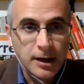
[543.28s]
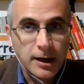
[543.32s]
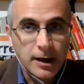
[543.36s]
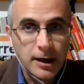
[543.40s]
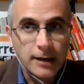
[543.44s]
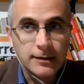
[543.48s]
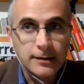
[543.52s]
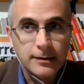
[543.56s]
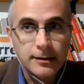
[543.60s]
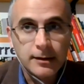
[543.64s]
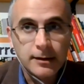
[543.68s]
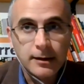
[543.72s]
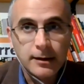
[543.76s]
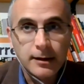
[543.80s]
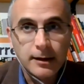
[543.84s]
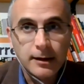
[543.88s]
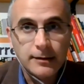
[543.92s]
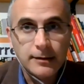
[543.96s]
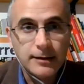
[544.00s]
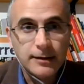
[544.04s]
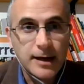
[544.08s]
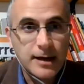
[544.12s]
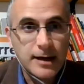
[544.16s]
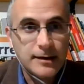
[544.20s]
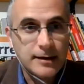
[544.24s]
And
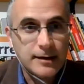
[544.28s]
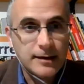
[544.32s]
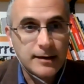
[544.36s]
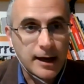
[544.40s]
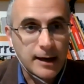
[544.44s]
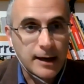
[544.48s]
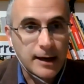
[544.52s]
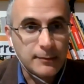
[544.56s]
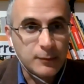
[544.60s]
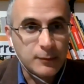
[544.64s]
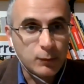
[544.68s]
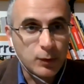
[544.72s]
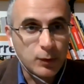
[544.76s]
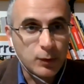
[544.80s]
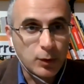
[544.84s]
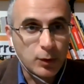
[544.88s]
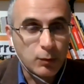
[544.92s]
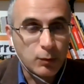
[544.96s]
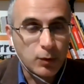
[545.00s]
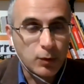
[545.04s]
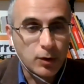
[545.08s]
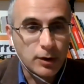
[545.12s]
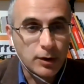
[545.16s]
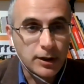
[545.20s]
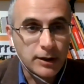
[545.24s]
at daytime, we were
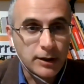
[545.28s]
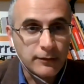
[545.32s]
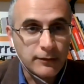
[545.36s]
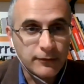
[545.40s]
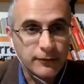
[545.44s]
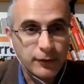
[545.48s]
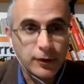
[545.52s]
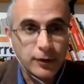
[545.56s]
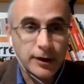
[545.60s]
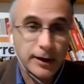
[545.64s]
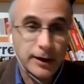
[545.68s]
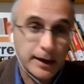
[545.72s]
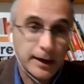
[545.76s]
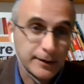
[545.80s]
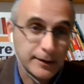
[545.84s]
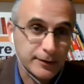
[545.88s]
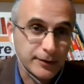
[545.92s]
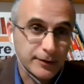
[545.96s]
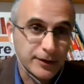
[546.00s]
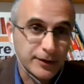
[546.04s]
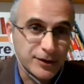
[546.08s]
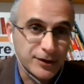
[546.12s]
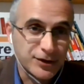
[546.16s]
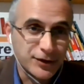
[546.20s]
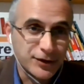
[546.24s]
working for
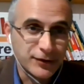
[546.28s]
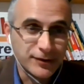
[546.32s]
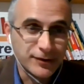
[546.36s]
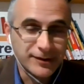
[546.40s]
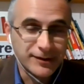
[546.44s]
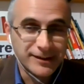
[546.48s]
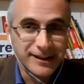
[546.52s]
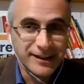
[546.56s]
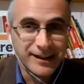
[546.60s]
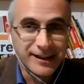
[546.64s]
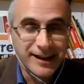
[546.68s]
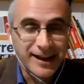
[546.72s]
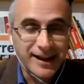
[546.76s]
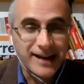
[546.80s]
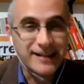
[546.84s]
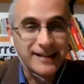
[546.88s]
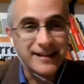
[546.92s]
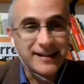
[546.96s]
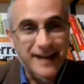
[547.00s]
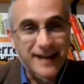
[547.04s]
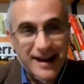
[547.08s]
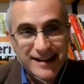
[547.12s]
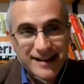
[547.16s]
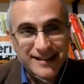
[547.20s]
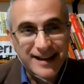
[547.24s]
another NGO. At
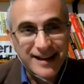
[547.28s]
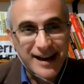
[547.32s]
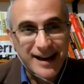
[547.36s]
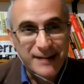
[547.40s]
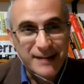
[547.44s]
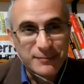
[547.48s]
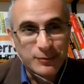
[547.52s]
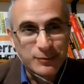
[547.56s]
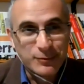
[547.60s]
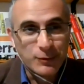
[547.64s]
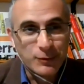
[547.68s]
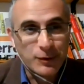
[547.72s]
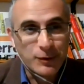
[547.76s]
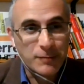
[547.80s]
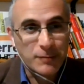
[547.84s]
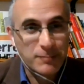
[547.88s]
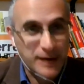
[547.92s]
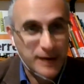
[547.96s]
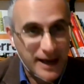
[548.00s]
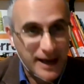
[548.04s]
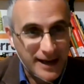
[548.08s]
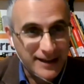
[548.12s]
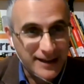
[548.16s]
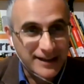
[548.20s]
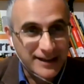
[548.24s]
nighttime, we were
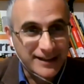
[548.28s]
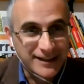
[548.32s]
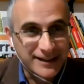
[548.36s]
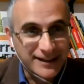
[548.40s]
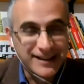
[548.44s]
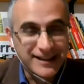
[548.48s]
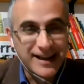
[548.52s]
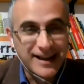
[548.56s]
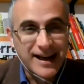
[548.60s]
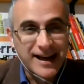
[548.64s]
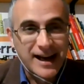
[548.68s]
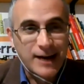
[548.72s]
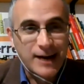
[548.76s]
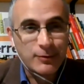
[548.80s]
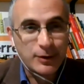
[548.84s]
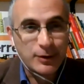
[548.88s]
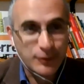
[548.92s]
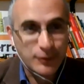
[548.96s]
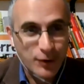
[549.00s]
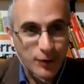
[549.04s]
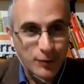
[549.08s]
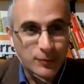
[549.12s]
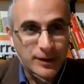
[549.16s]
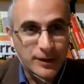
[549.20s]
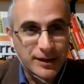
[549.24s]
planning
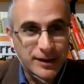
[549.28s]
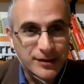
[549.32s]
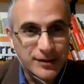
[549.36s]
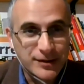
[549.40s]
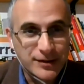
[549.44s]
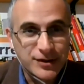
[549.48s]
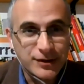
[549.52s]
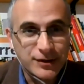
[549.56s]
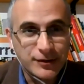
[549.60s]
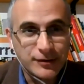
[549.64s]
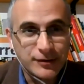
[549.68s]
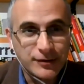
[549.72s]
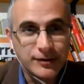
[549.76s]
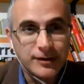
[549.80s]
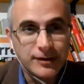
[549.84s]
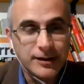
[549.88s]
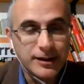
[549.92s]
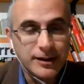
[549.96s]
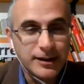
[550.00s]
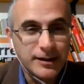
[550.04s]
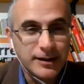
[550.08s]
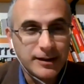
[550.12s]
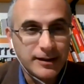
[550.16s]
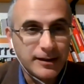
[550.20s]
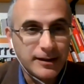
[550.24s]
our own NGO,
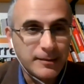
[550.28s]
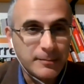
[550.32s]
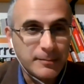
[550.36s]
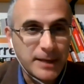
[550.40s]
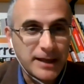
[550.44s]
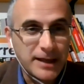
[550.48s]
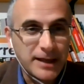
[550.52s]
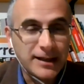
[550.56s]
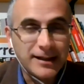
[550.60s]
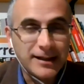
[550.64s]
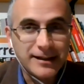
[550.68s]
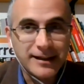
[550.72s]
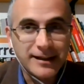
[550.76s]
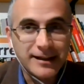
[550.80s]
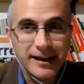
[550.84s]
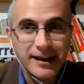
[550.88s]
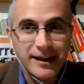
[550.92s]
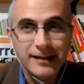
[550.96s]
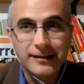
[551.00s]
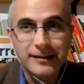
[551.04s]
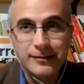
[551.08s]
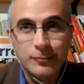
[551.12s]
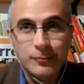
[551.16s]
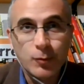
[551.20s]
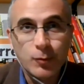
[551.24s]
meaning
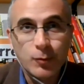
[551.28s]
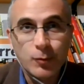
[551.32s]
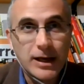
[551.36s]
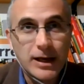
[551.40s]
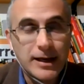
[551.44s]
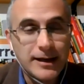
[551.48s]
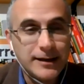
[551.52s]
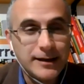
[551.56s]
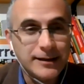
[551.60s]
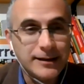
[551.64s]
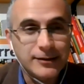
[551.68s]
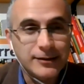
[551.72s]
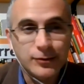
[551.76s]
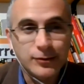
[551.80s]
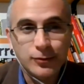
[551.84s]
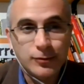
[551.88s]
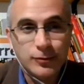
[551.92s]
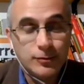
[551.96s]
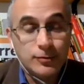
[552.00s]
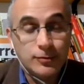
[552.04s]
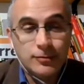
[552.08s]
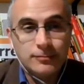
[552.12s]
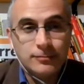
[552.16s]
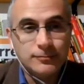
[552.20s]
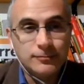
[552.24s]
and willing
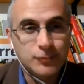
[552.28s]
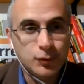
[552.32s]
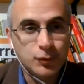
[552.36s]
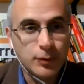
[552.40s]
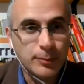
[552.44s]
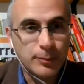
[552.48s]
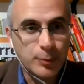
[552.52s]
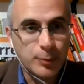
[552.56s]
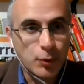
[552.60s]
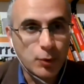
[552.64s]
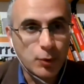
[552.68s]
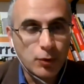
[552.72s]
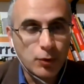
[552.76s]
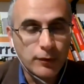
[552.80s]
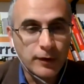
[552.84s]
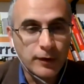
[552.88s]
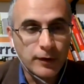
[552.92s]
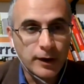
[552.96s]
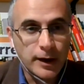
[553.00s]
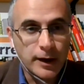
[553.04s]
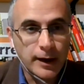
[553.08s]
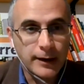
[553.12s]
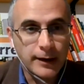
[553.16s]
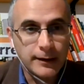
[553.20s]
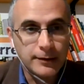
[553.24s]
to improve
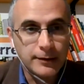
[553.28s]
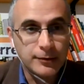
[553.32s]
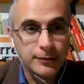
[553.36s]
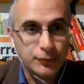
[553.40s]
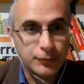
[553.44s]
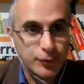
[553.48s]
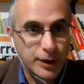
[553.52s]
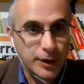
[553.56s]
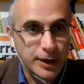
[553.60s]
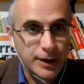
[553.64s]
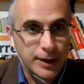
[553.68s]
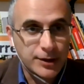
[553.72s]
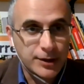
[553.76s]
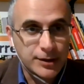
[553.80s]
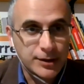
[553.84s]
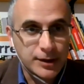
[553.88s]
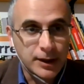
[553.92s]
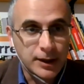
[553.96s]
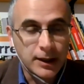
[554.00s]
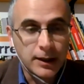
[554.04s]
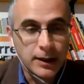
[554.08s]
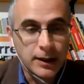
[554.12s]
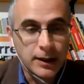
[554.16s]
and increase